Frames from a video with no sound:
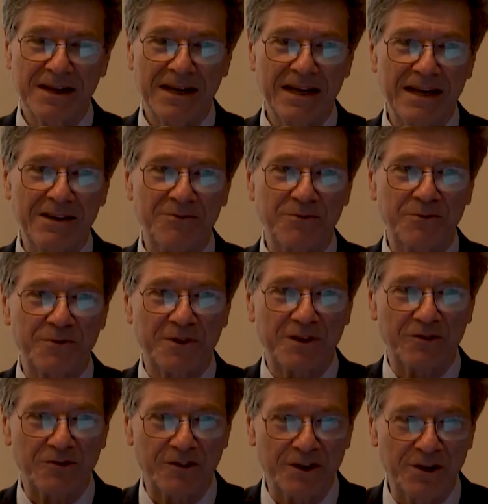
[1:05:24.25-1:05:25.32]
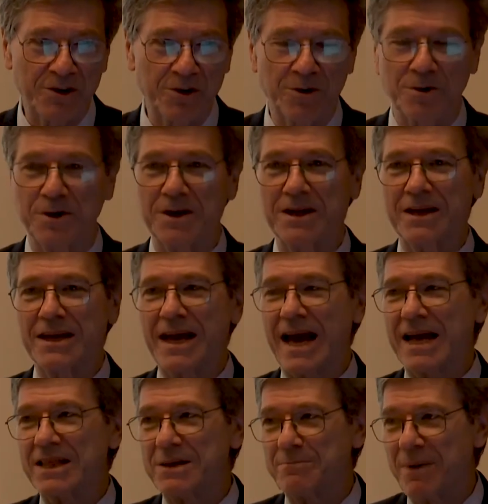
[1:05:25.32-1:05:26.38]
if the security
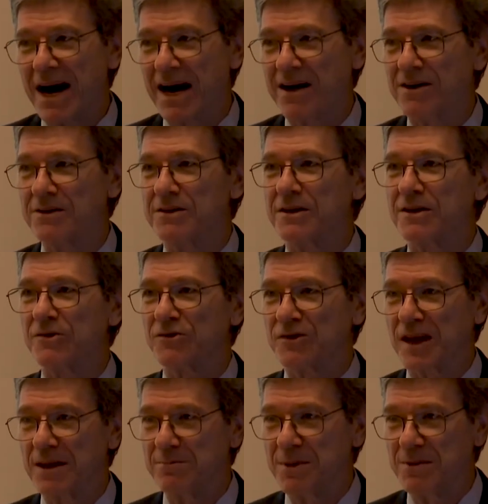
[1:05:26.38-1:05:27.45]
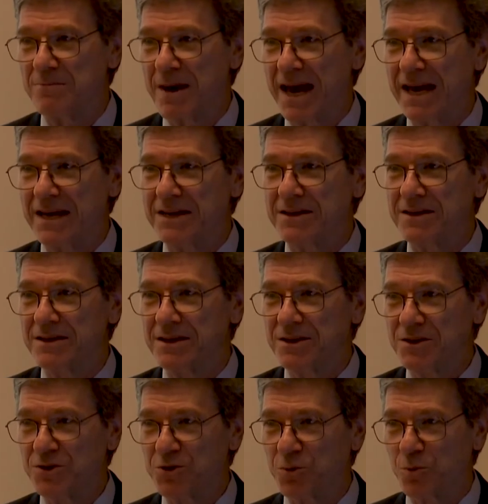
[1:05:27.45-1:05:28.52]
and the politics can be made
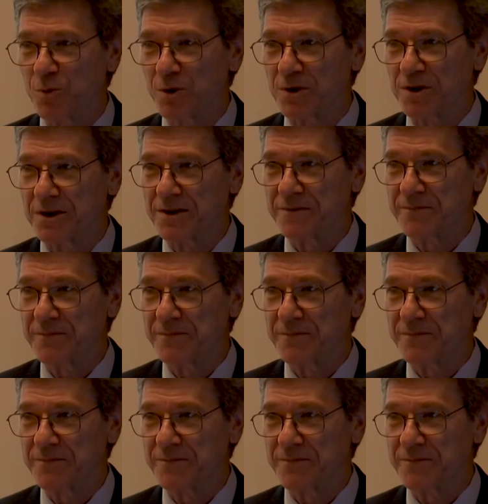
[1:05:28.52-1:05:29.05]
to work.